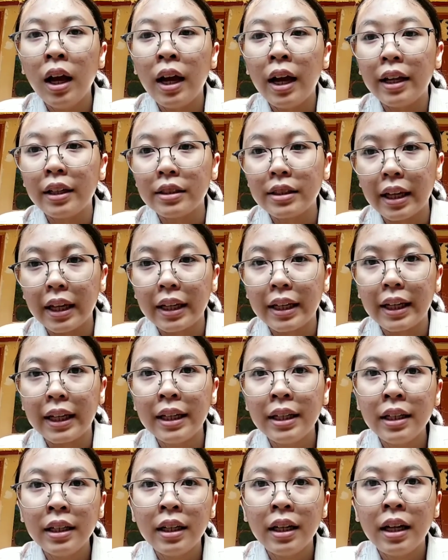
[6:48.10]
And second,
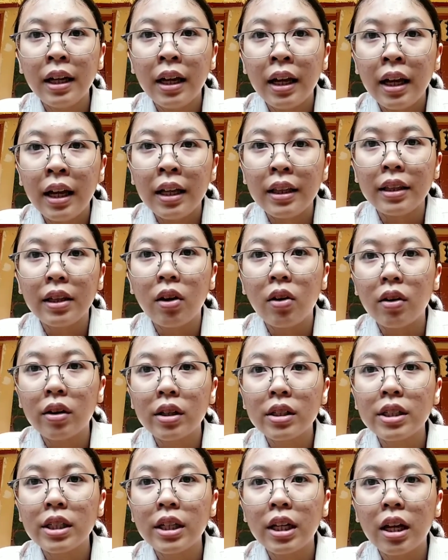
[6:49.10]
the
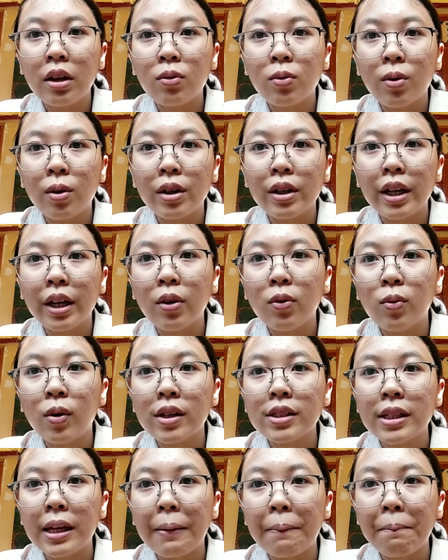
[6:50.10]
original wording
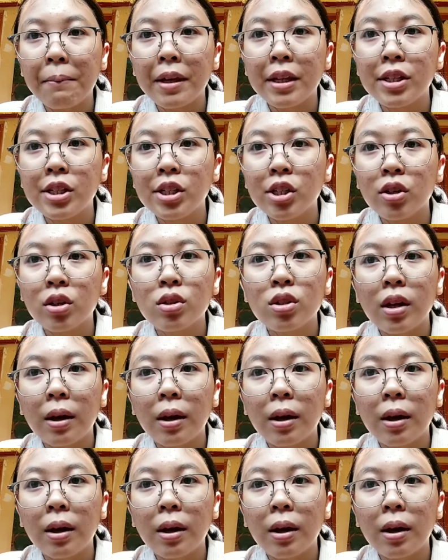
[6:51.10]
was ambiguous